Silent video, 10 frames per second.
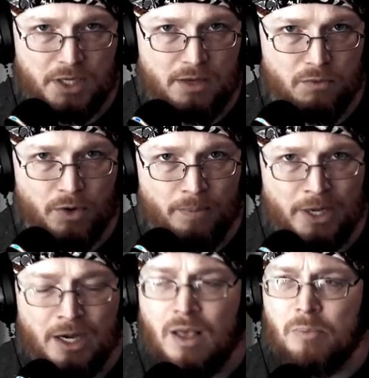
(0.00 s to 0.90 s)
to get from it.
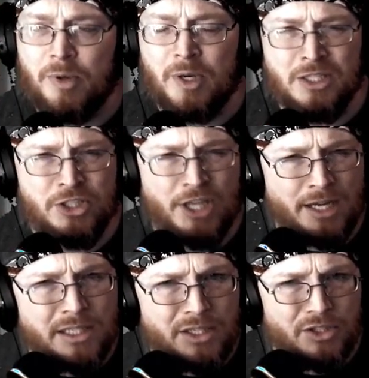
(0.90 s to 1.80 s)
But
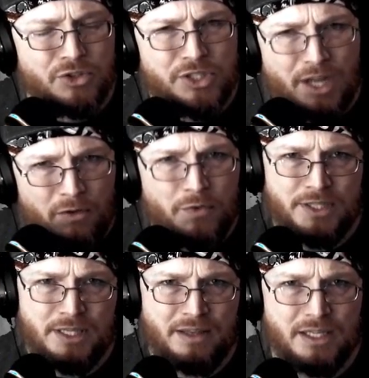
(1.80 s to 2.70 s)
injecting yourself
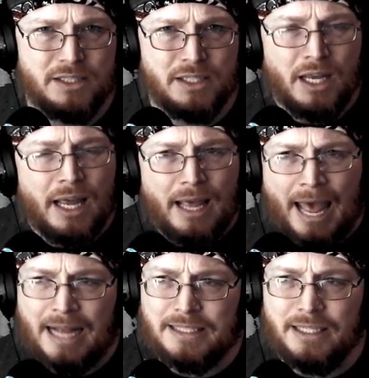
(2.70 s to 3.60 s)
into this,
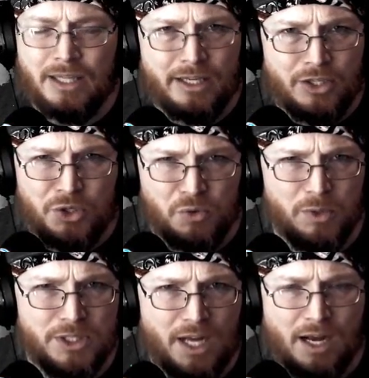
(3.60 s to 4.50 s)
acting like you
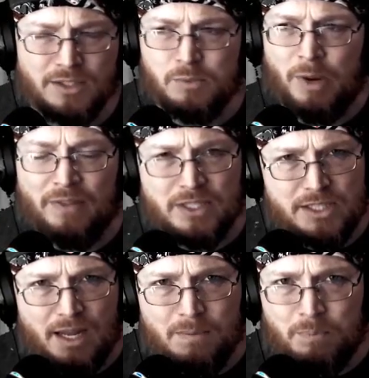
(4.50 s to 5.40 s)
were docked by the
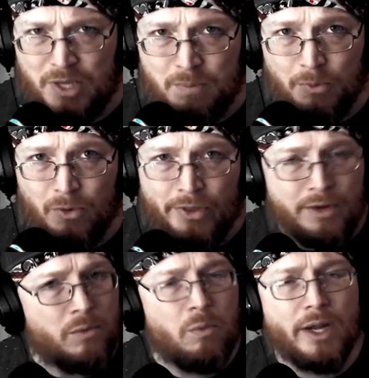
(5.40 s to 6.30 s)
same people,
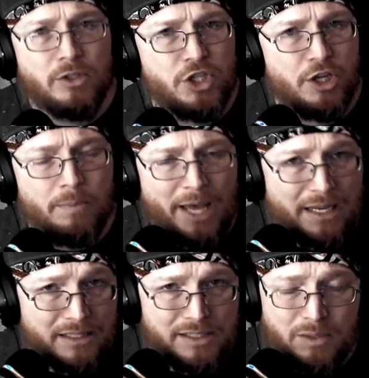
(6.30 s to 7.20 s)
why don't you go
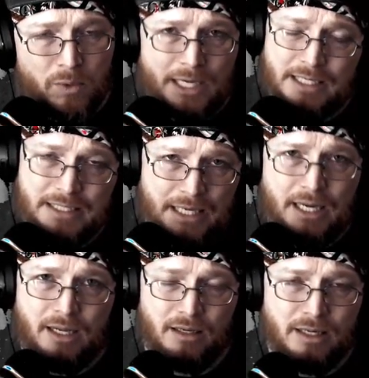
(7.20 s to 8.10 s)
back and see why he did
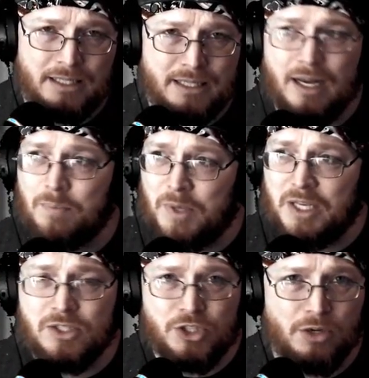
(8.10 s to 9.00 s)
it? He did it
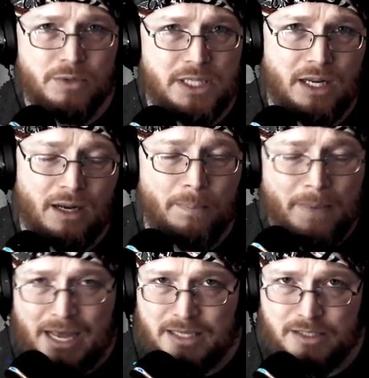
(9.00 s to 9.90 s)
because Joe is getting a
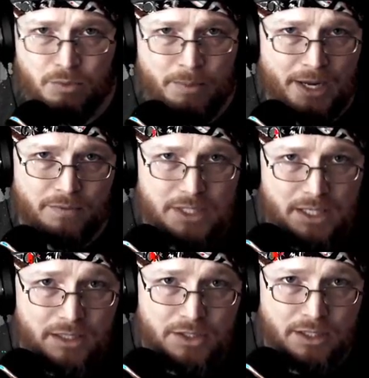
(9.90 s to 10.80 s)
massive amount of
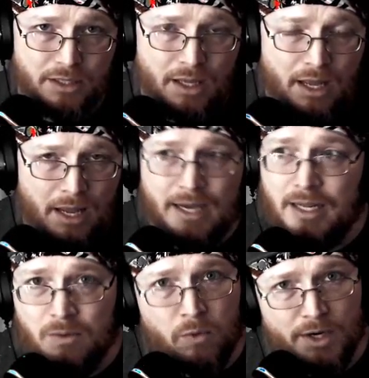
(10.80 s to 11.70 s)
attention, and
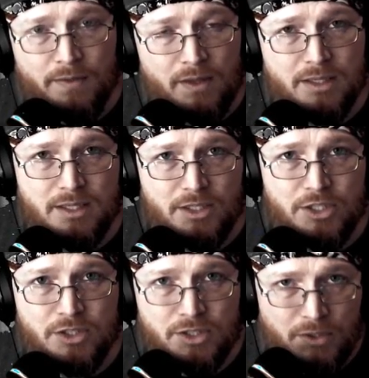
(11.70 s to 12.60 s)
he wanted the
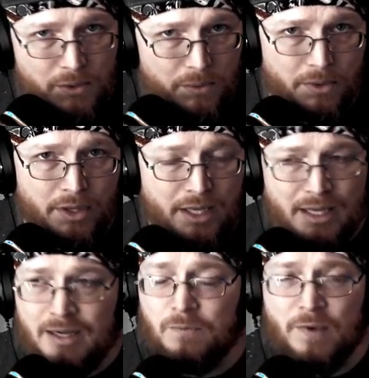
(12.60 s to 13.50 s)
attention too.
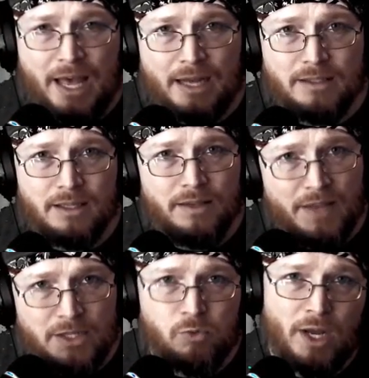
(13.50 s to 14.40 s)
And in fact,
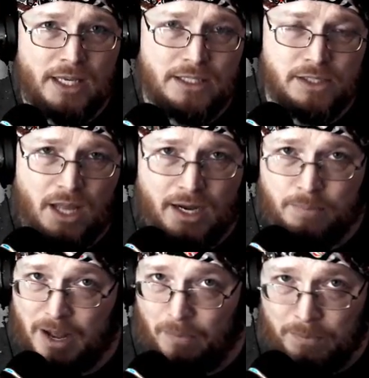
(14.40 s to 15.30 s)
that's why he's lied
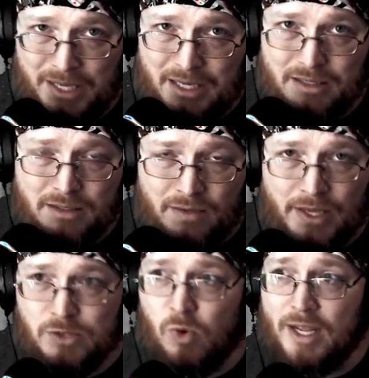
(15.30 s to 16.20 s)
about me.
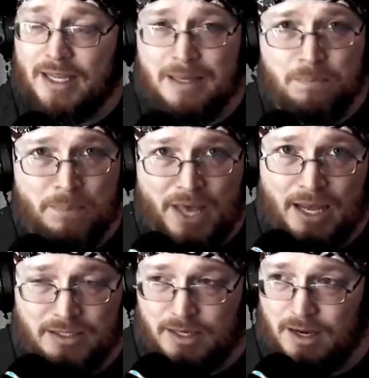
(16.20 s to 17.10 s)
That's why he
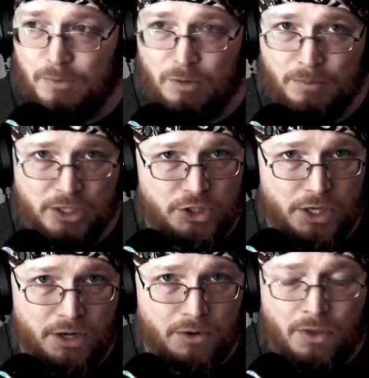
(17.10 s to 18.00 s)
begged to come on my
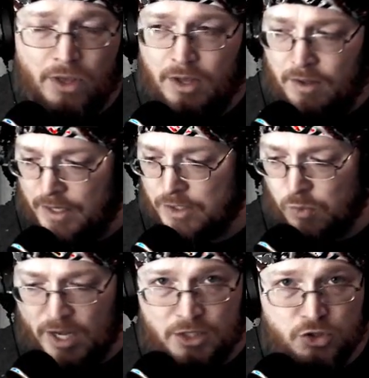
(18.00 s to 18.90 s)
show. That's
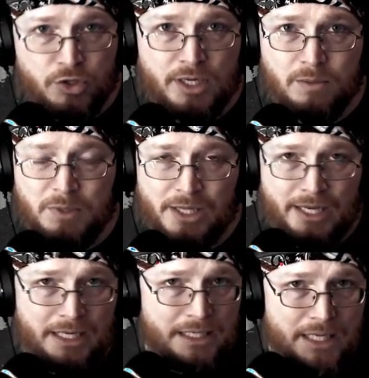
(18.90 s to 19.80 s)
why he treated me
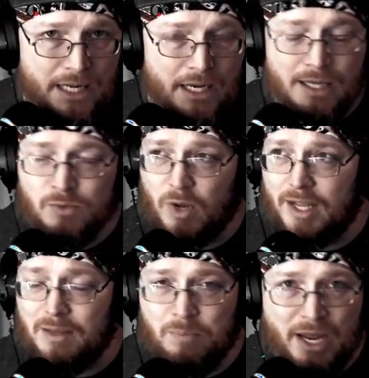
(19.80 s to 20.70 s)
like he did. It's why
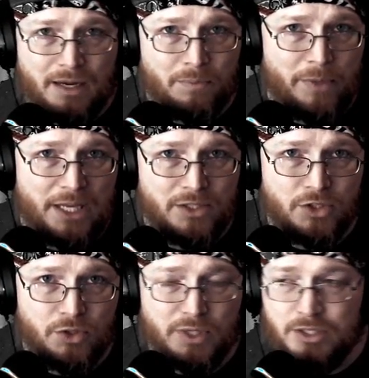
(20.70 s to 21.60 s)
he baited me into
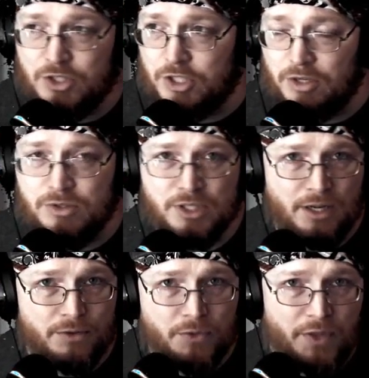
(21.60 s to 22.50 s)
doing shows and
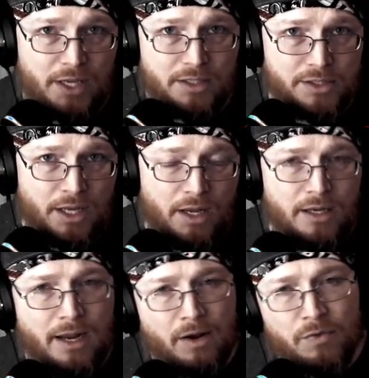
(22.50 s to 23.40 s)
other things.
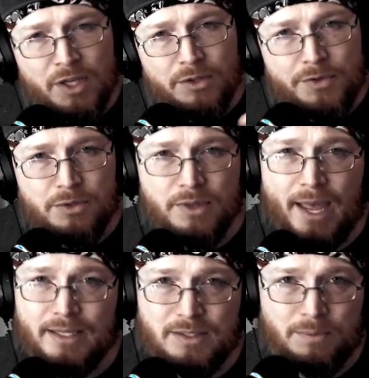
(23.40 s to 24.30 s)
Now, if he'll do
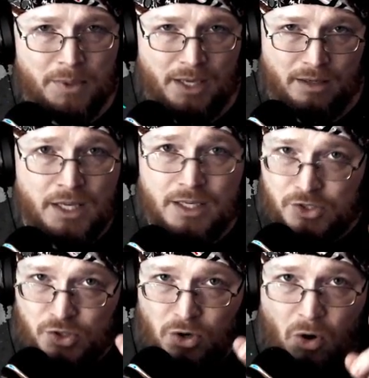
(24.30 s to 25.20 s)
that to me,
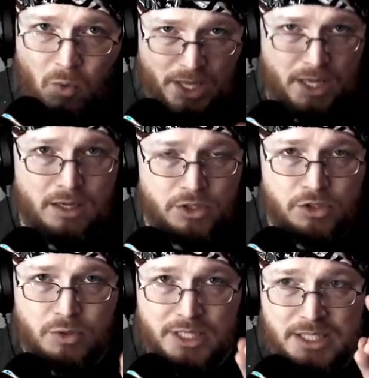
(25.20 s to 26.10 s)
he's going to
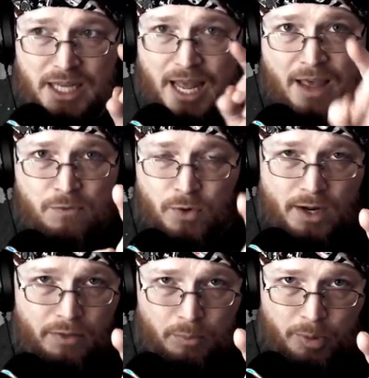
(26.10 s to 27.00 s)
do it to every
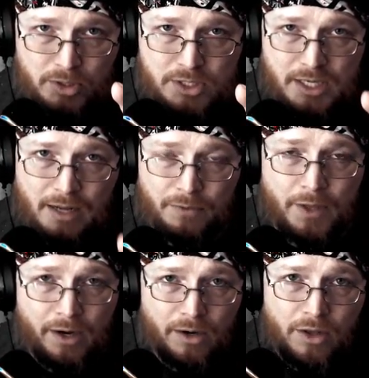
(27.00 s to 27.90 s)
other person out
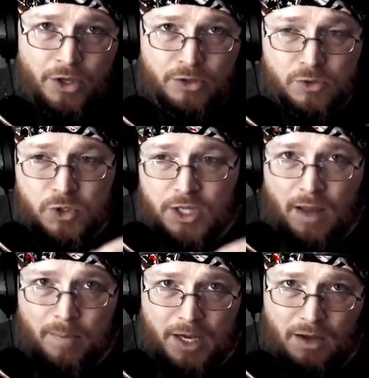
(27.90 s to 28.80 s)
there who's
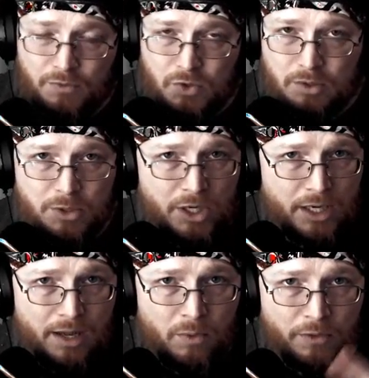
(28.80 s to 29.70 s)
dumb enough to
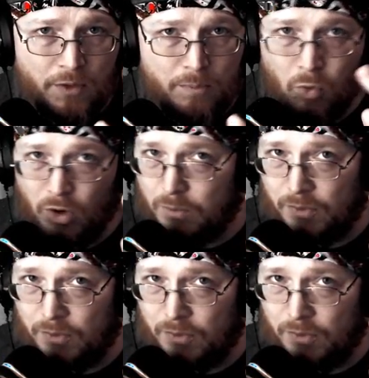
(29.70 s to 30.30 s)
communicate with them, work